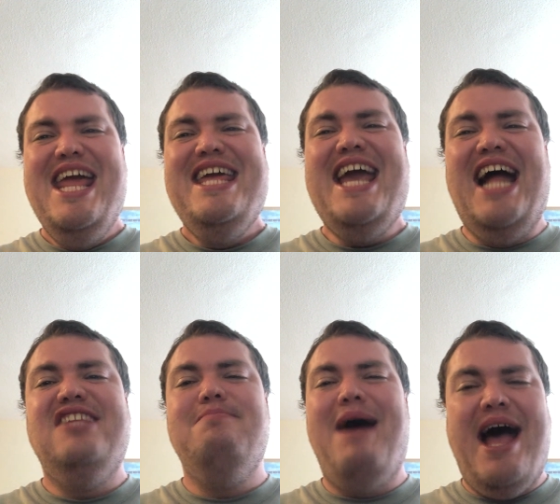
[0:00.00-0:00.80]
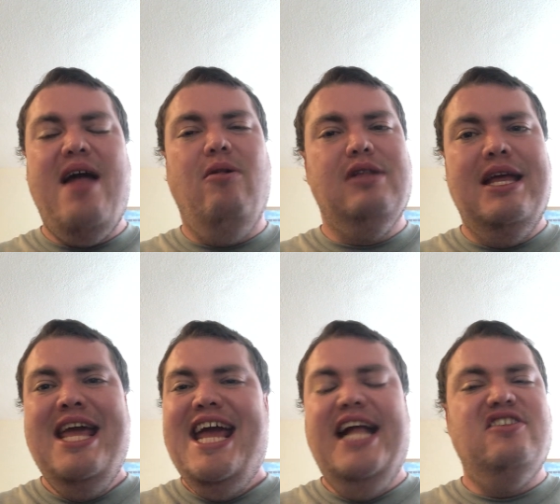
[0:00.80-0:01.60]
Yeah, it's mild.
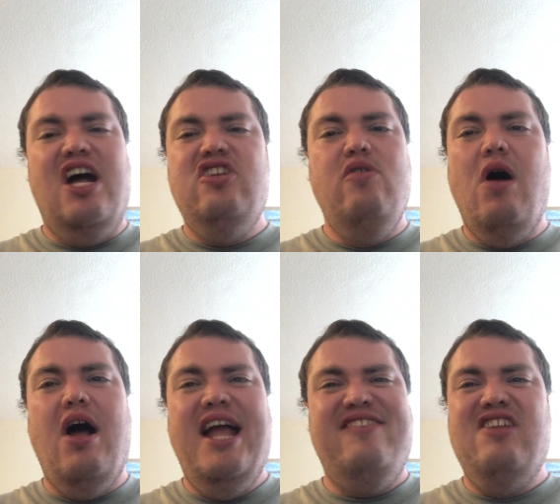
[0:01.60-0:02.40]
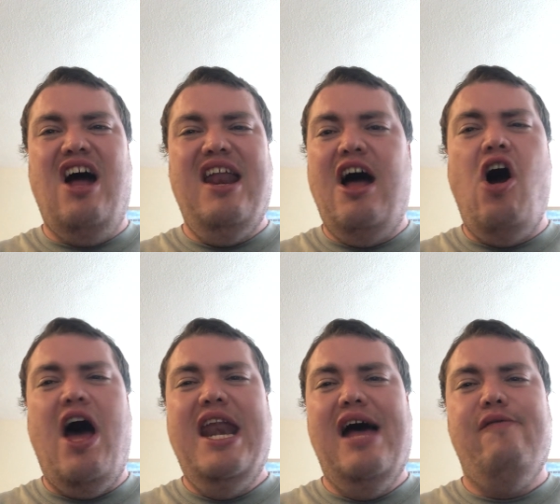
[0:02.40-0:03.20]
It's not too. It's not
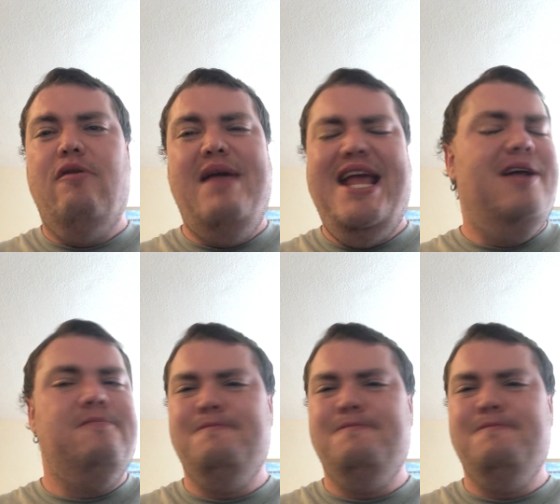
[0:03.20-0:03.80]
hot enough for me.